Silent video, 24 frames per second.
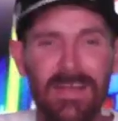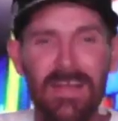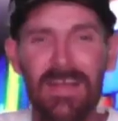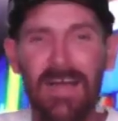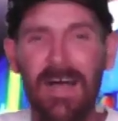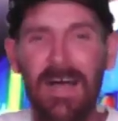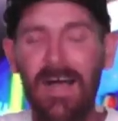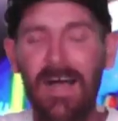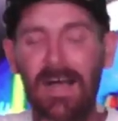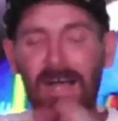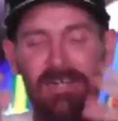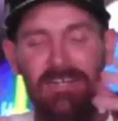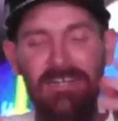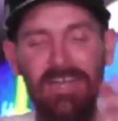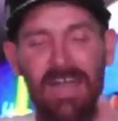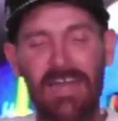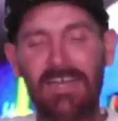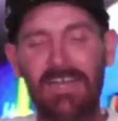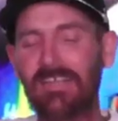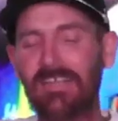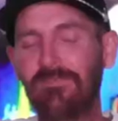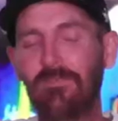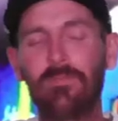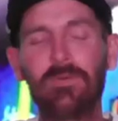Got
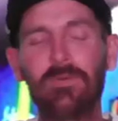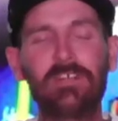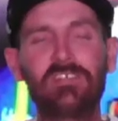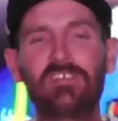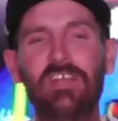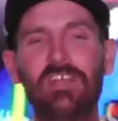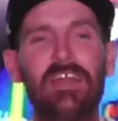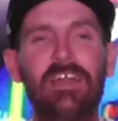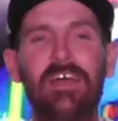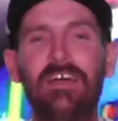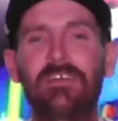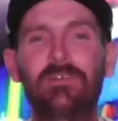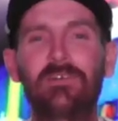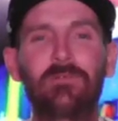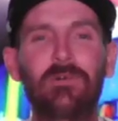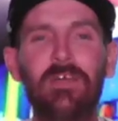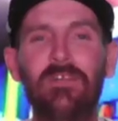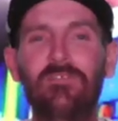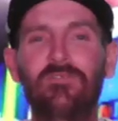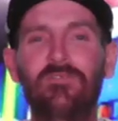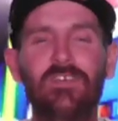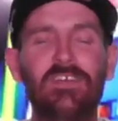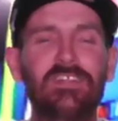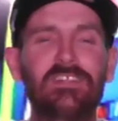to give a big shout-out to
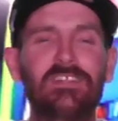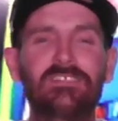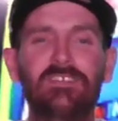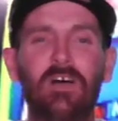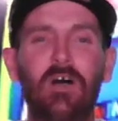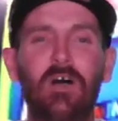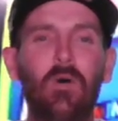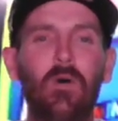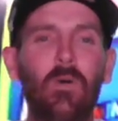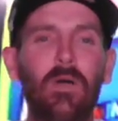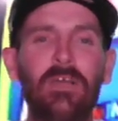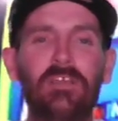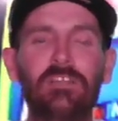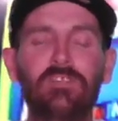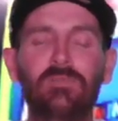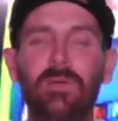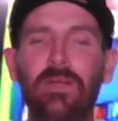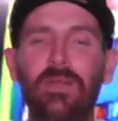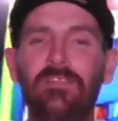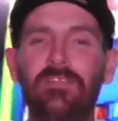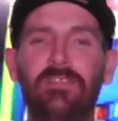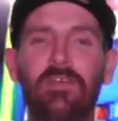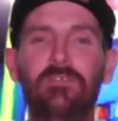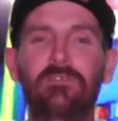Redfin, as always,
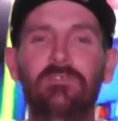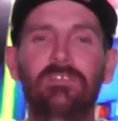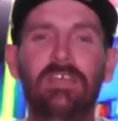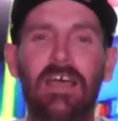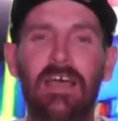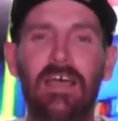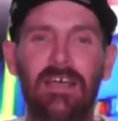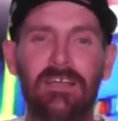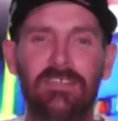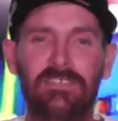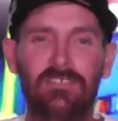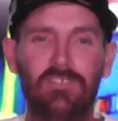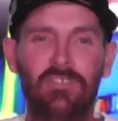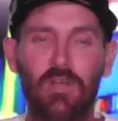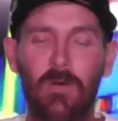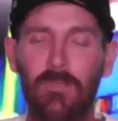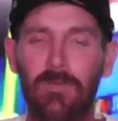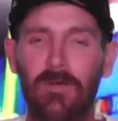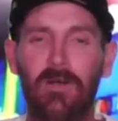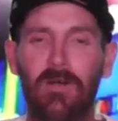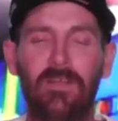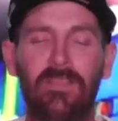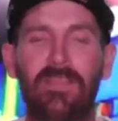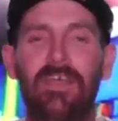man. Those guys
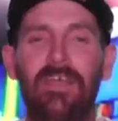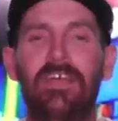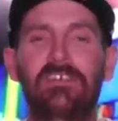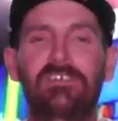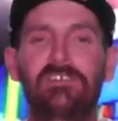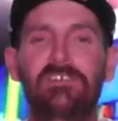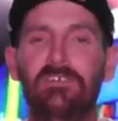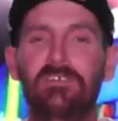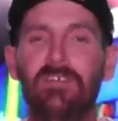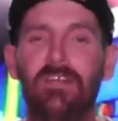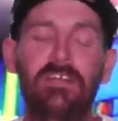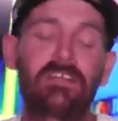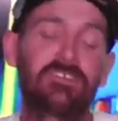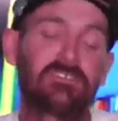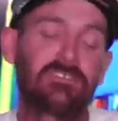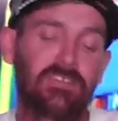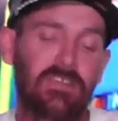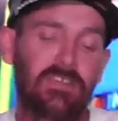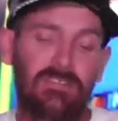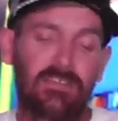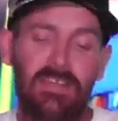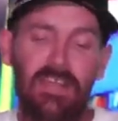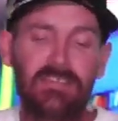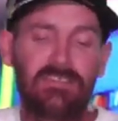jumping on last year, I just
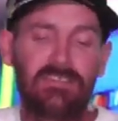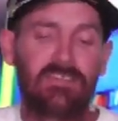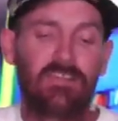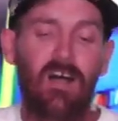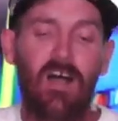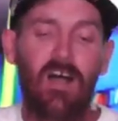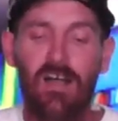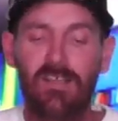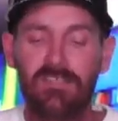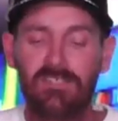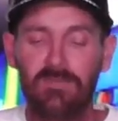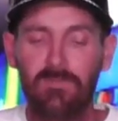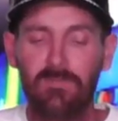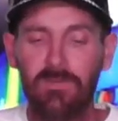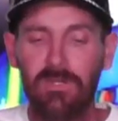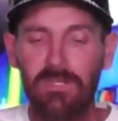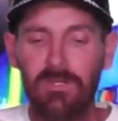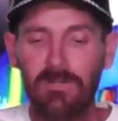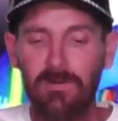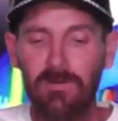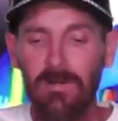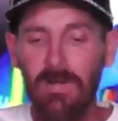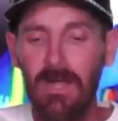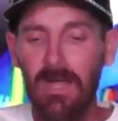think that's an awesome
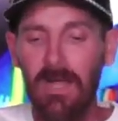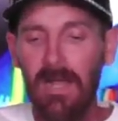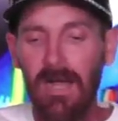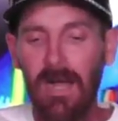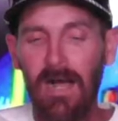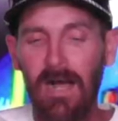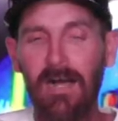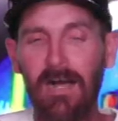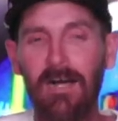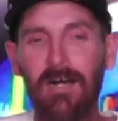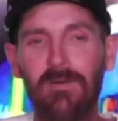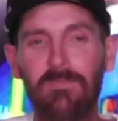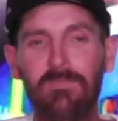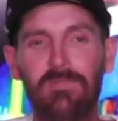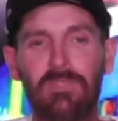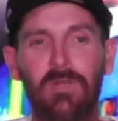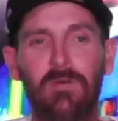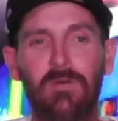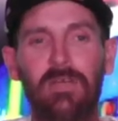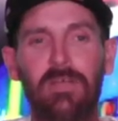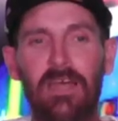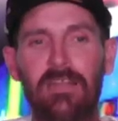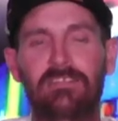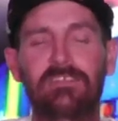deal.
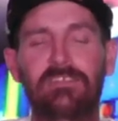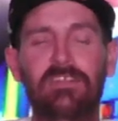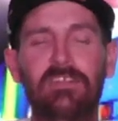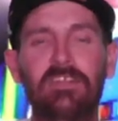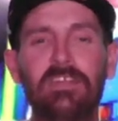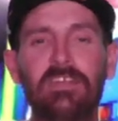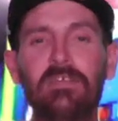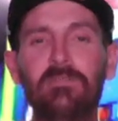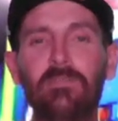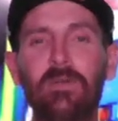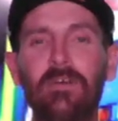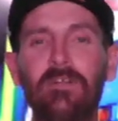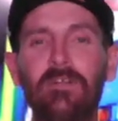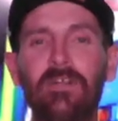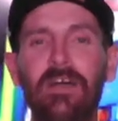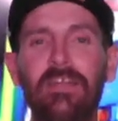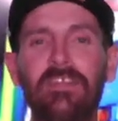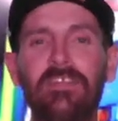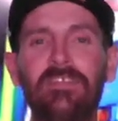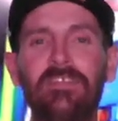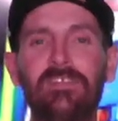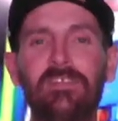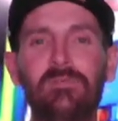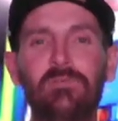So got to send an email out
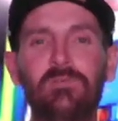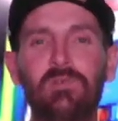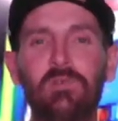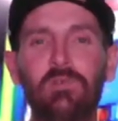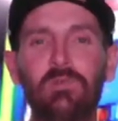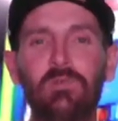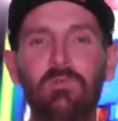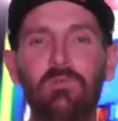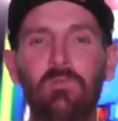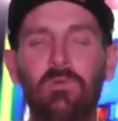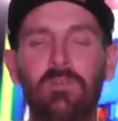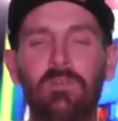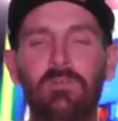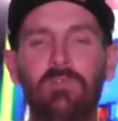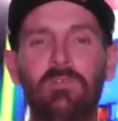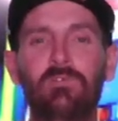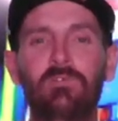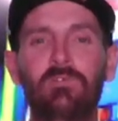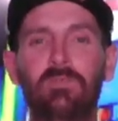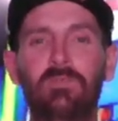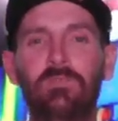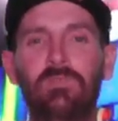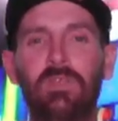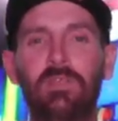to them, too. We want to do
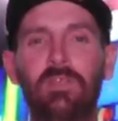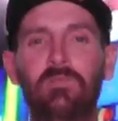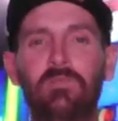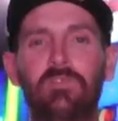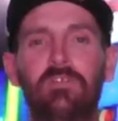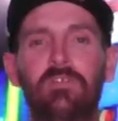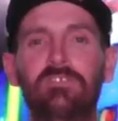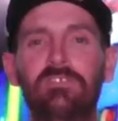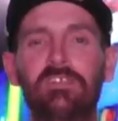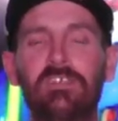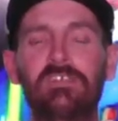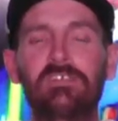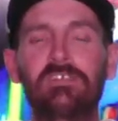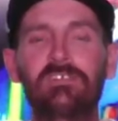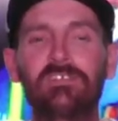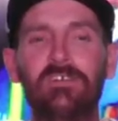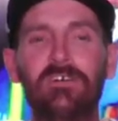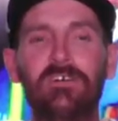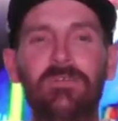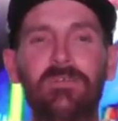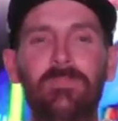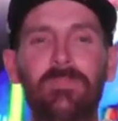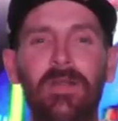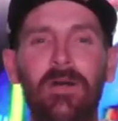some things with our
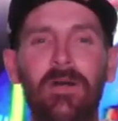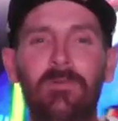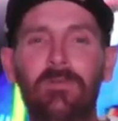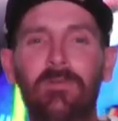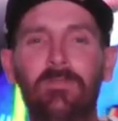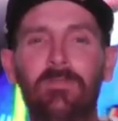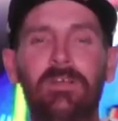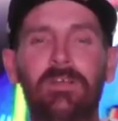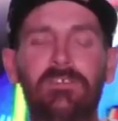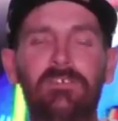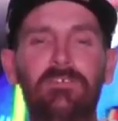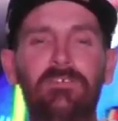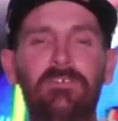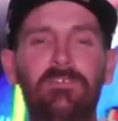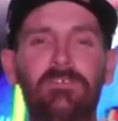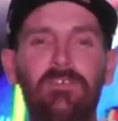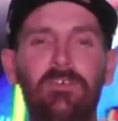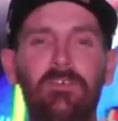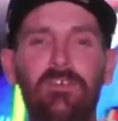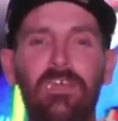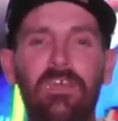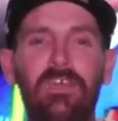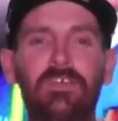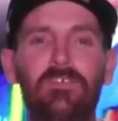T-shirt, but I want to make sure it's
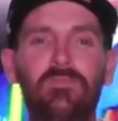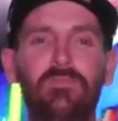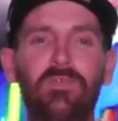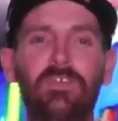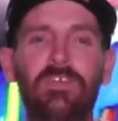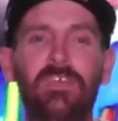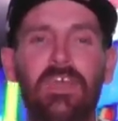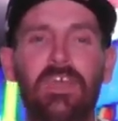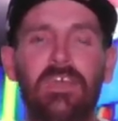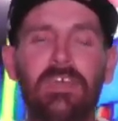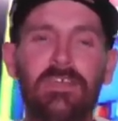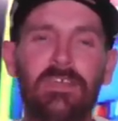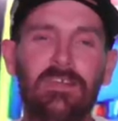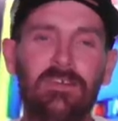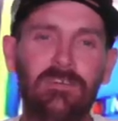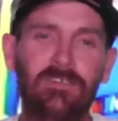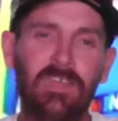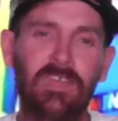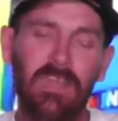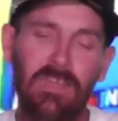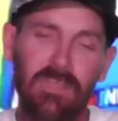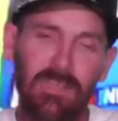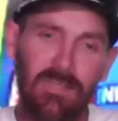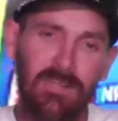okay if we can or
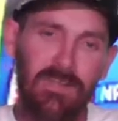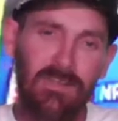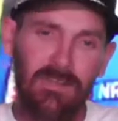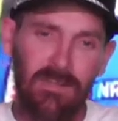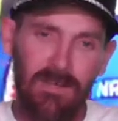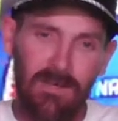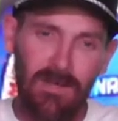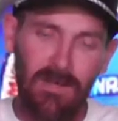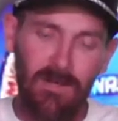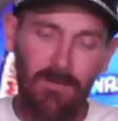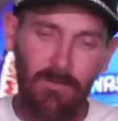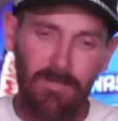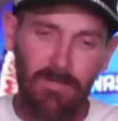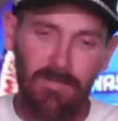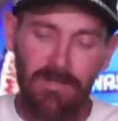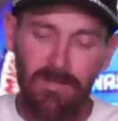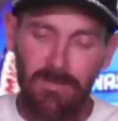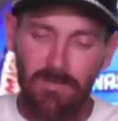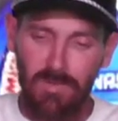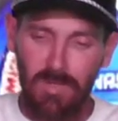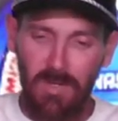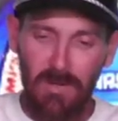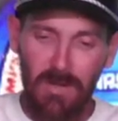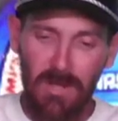can't with
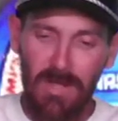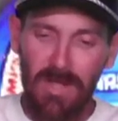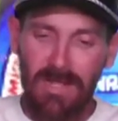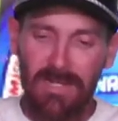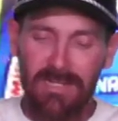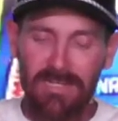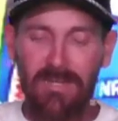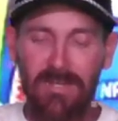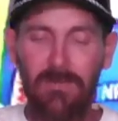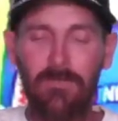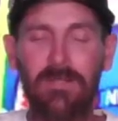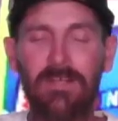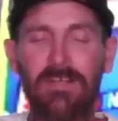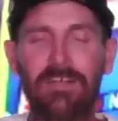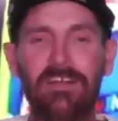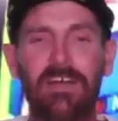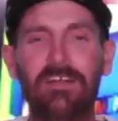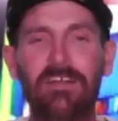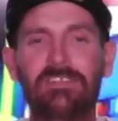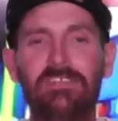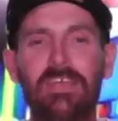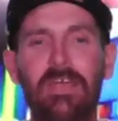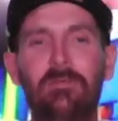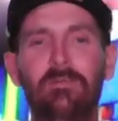them. So going to be in
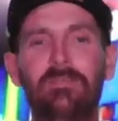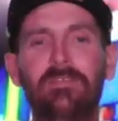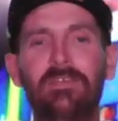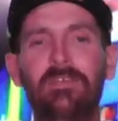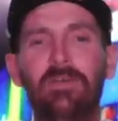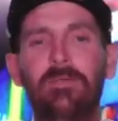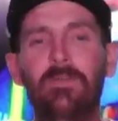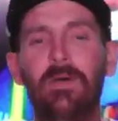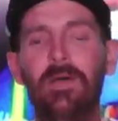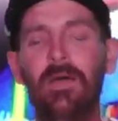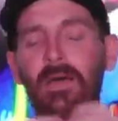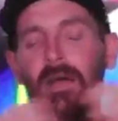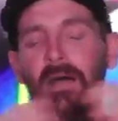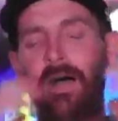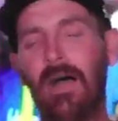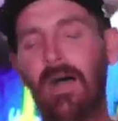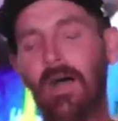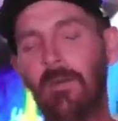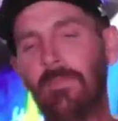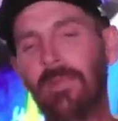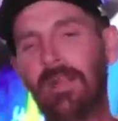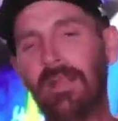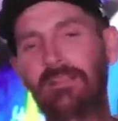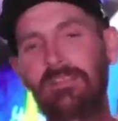contact with them.
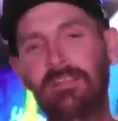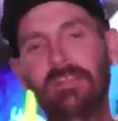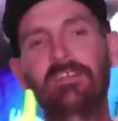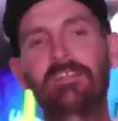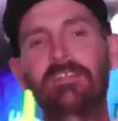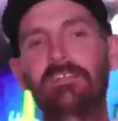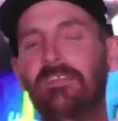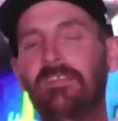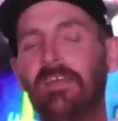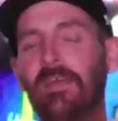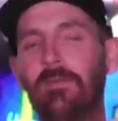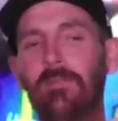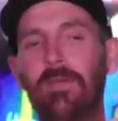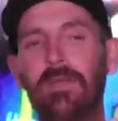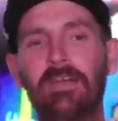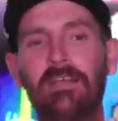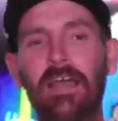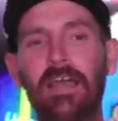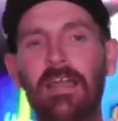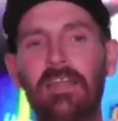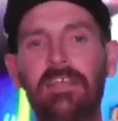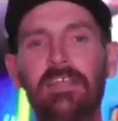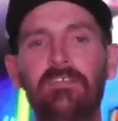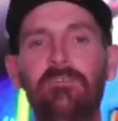But at the end of the day, man,
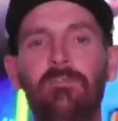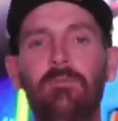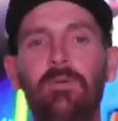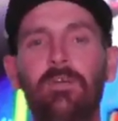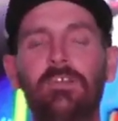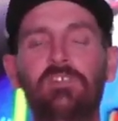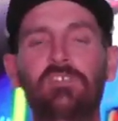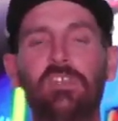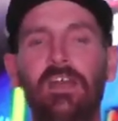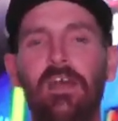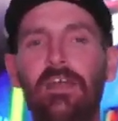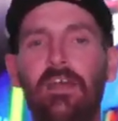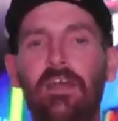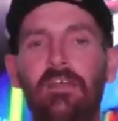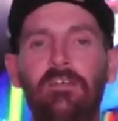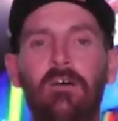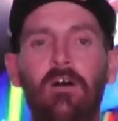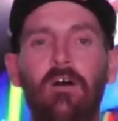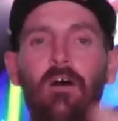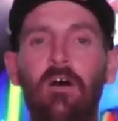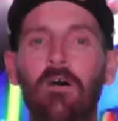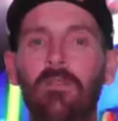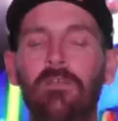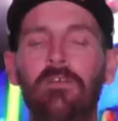got to give a big shout-out to
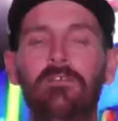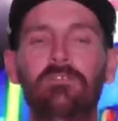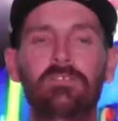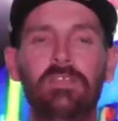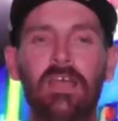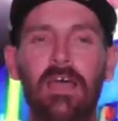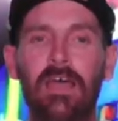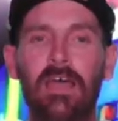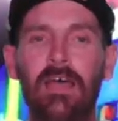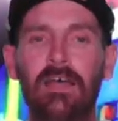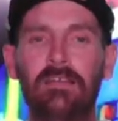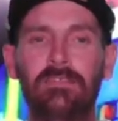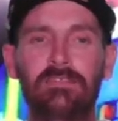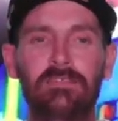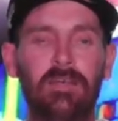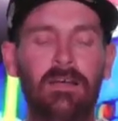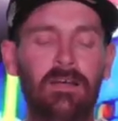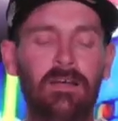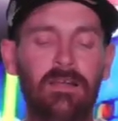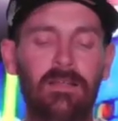all those guys.